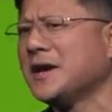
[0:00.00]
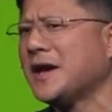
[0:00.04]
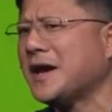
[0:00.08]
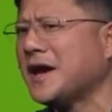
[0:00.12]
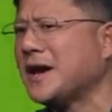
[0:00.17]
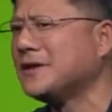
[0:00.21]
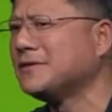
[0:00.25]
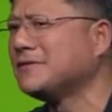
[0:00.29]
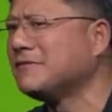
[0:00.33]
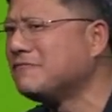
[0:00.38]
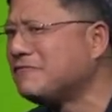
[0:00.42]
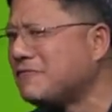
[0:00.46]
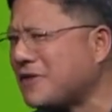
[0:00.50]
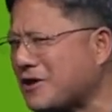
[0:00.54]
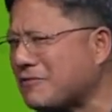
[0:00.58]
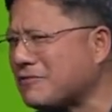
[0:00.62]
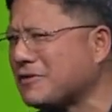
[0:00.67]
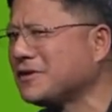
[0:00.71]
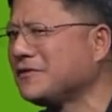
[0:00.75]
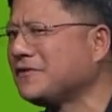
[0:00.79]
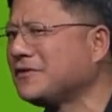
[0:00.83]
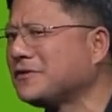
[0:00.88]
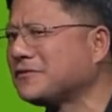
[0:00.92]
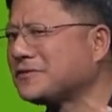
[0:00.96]
and the
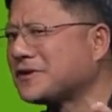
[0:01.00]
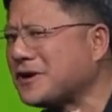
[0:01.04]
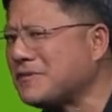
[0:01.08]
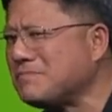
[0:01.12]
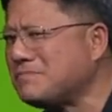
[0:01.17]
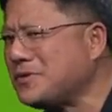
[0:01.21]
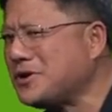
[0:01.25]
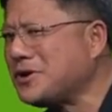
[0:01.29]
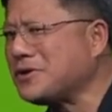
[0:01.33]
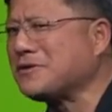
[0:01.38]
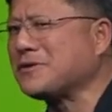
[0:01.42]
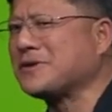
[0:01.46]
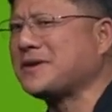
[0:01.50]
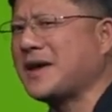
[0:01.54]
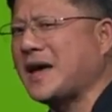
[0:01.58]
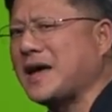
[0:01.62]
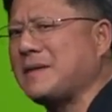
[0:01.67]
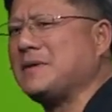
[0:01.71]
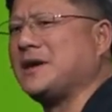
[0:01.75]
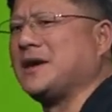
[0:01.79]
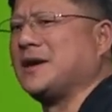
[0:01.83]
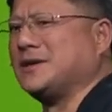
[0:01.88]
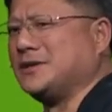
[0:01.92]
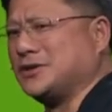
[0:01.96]
veteran of the computer
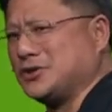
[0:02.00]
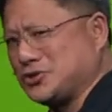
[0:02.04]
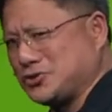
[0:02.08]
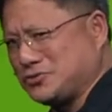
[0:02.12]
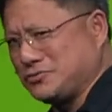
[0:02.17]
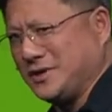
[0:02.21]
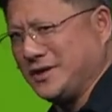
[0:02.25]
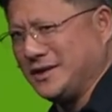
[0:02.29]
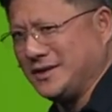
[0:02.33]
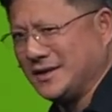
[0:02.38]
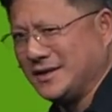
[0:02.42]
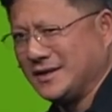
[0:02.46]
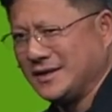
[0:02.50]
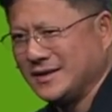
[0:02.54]
gaming industry.